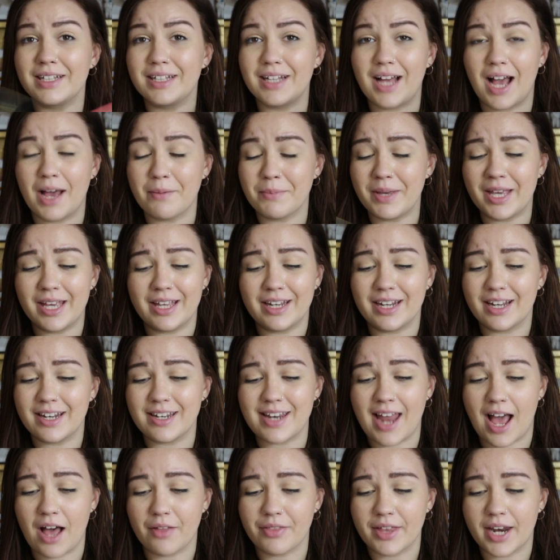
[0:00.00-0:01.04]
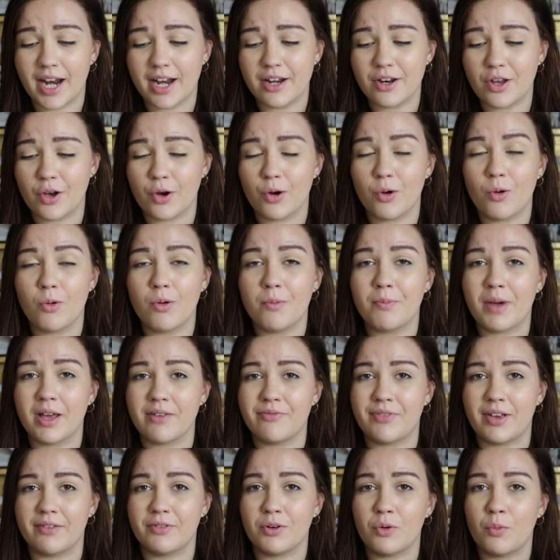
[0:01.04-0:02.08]
I mean, now that I know my
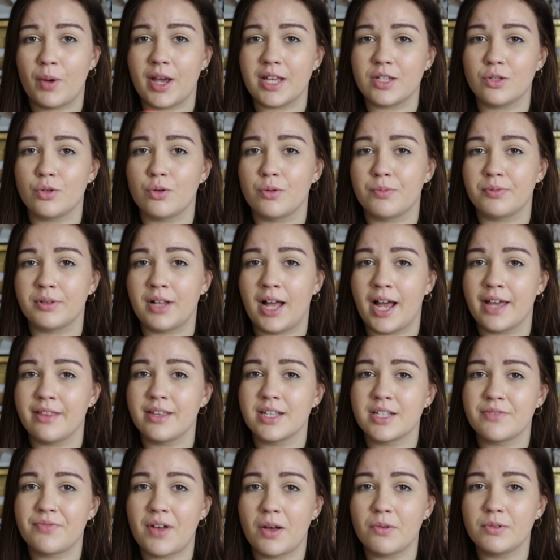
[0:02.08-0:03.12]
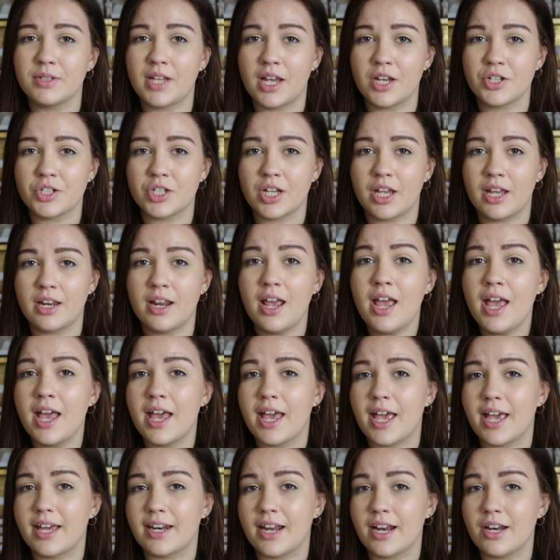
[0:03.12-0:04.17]
favorite way to apply this foundation,
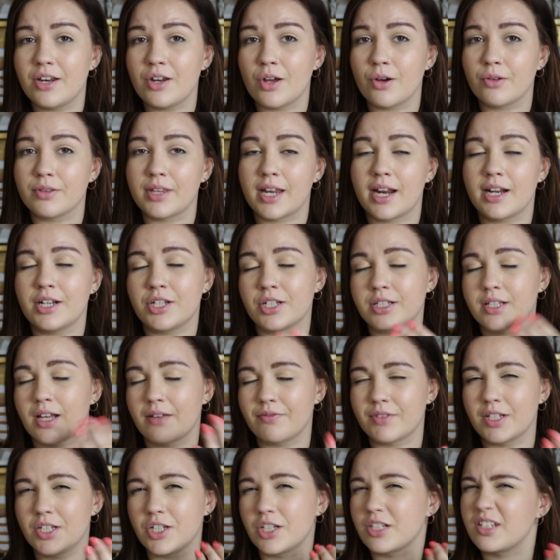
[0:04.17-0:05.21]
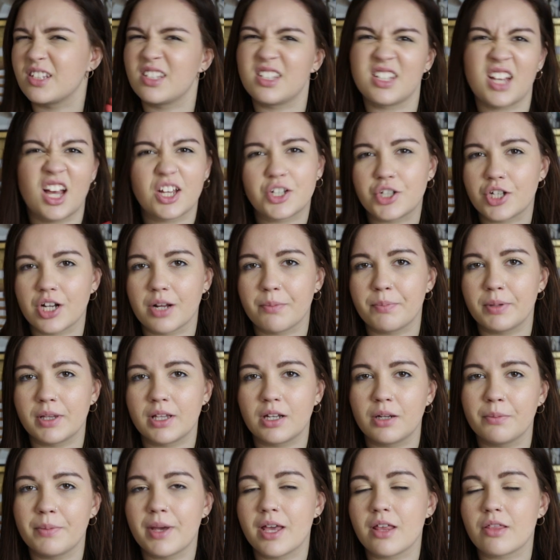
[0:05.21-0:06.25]
and I know that I just have to just touch it up a
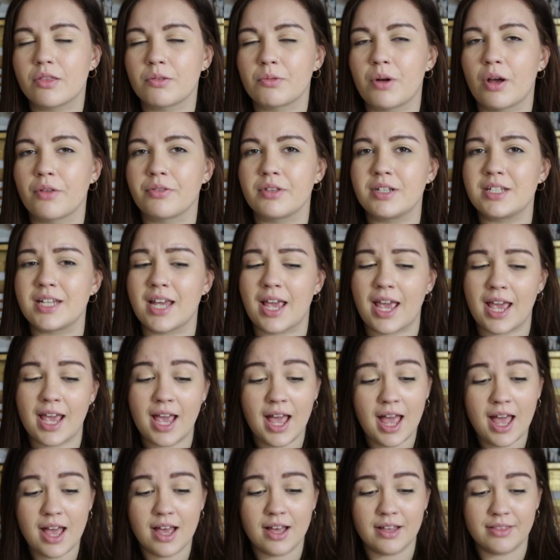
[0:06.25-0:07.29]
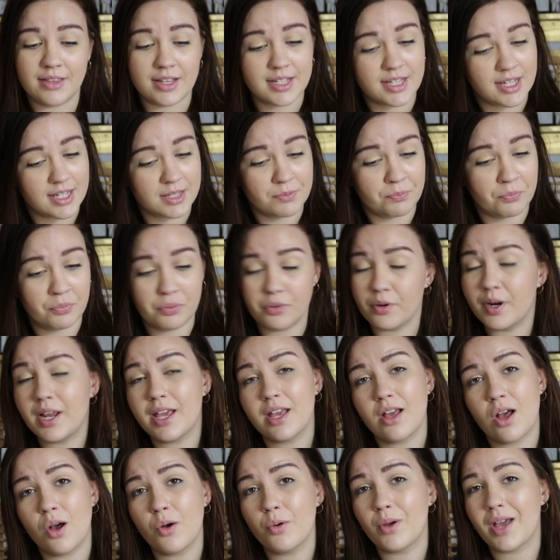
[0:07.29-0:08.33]
little bit throughout the day, this is
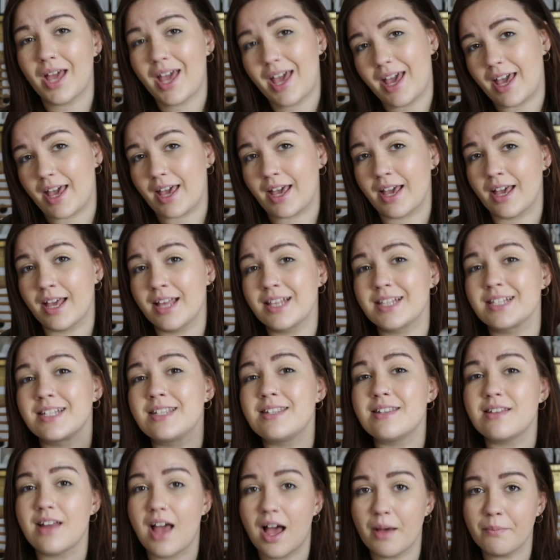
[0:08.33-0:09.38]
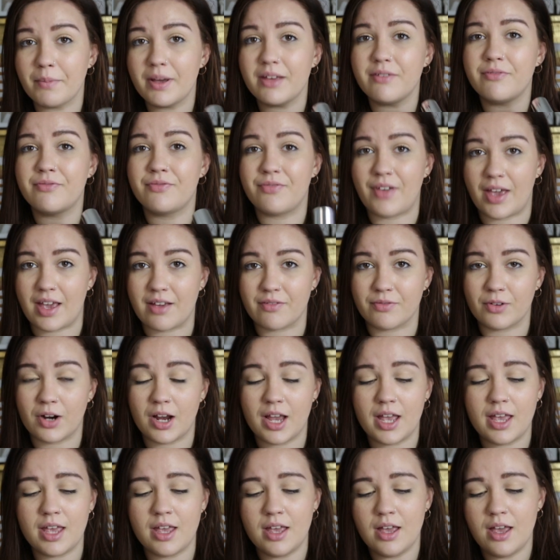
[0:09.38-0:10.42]
pretty okay. It's not my
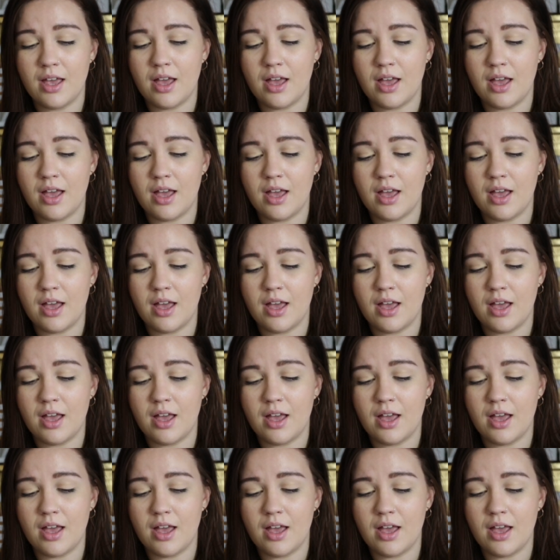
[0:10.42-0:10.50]
favorite.